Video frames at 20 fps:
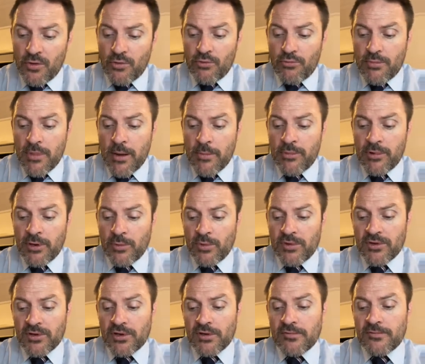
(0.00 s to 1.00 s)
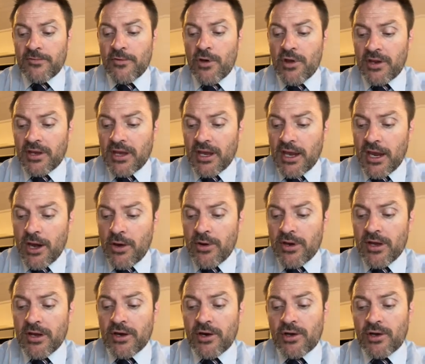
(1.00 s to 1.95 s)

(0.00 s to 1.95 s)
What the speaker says: Remembering with converting area,